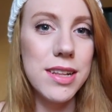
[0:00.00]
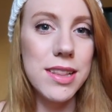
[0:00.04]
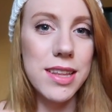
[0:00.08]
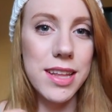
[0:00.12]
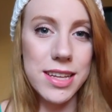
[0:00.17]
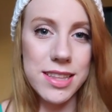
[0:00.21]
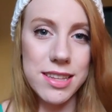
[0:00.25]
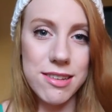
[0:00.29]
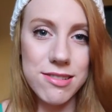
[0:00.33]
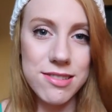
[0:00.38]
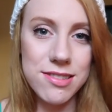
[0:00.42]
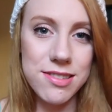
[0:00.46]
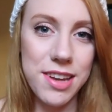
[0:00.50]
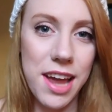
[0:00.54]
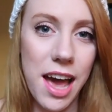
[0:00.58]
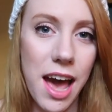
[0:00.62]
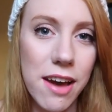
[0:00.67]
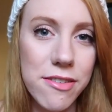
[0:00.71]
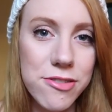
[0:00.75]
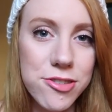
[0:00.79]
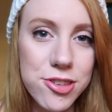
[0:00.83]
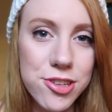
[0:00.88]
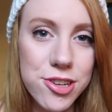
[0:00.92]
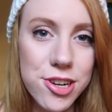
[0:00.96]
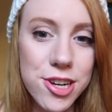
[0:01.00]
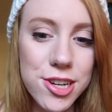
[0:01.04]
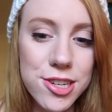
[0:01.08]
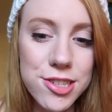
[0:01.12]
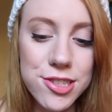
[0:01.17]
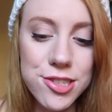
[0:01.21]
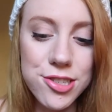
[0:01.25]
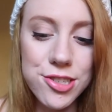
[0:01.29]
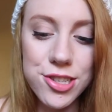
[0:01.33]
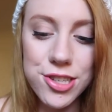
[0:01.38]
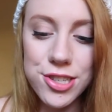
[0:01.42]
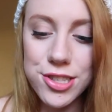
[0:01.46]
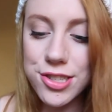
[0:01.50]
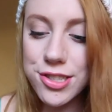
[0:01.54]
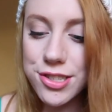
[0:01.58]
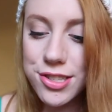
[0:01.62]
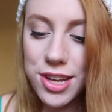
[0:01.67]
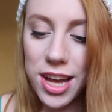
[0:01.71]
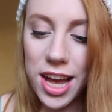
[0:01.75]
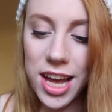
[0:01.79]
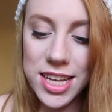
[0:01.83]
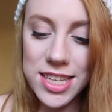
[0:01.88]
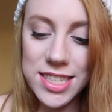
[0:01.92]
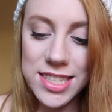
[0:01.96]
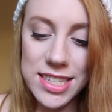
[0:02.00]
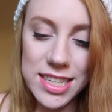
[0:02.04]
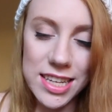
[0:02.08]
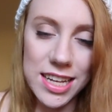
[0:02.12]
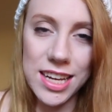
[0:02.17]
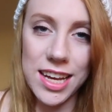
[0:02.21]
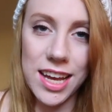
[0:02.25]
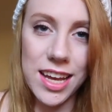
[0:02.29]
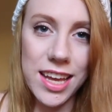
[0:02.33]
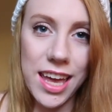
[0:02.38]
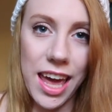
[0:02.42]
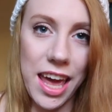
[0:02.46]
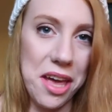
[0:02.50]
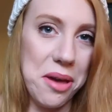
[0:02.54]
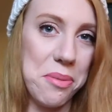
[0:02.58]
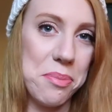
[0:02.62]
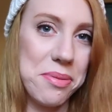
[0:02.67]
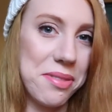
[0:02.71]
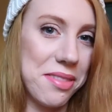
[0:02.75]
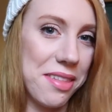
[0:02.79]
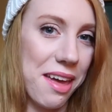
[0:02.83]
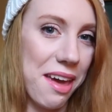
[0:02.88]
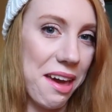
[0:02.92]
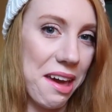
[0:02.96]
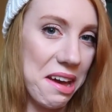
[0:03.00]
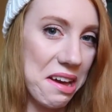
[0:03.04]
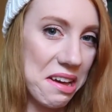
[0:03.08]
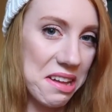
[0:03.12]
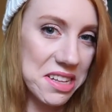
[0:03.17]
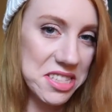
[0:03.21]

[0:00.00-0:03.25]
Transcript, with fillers: like their staff shirts, just as a camp thing.